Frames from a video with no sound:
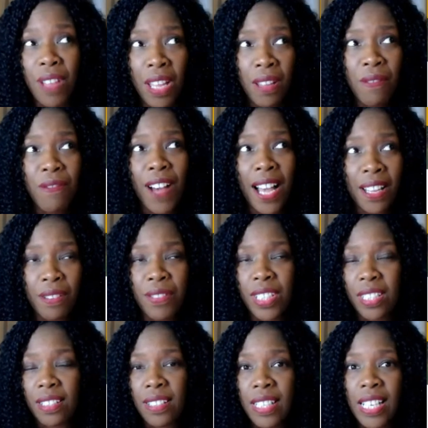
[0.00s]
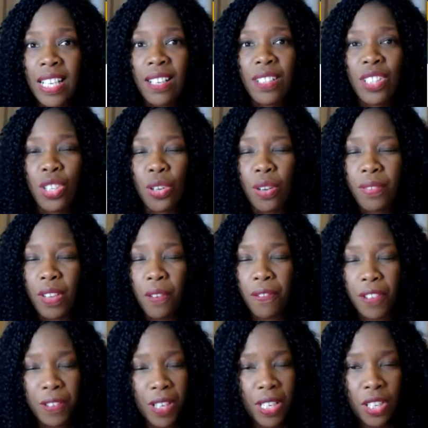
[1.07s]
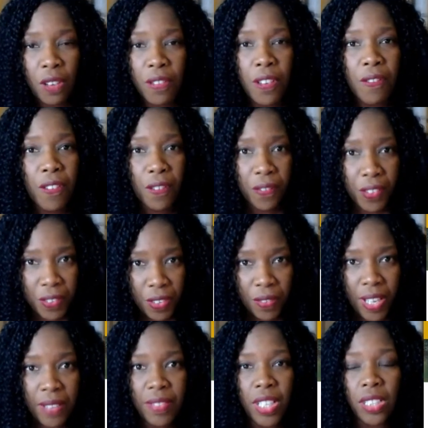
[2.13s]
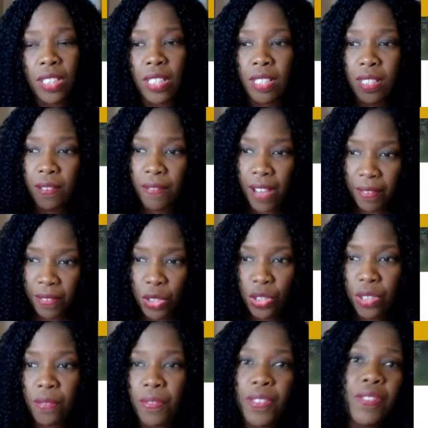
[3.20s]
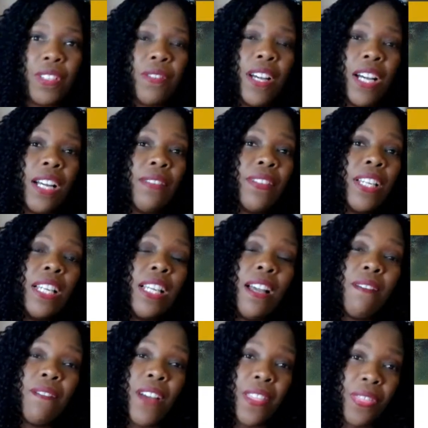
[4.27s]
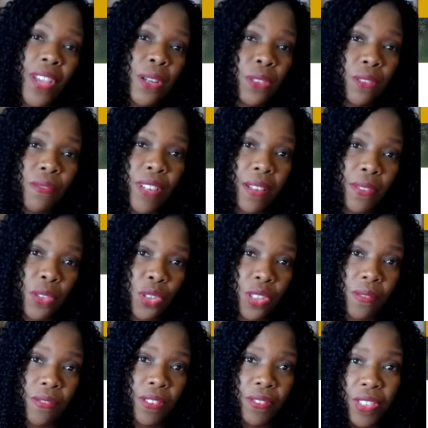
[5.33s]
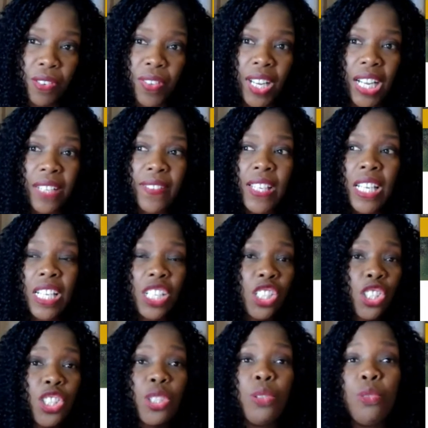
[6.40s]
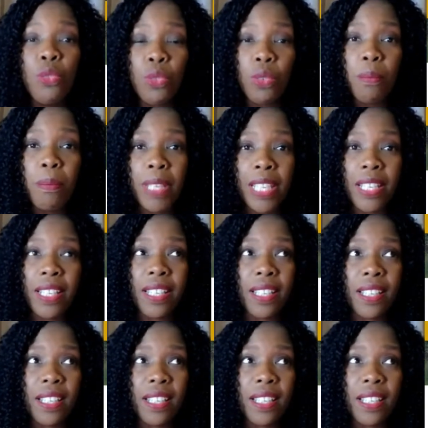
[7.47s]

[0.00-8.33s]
fives. So I've got an offer for $55, $555, and $5,555. And you make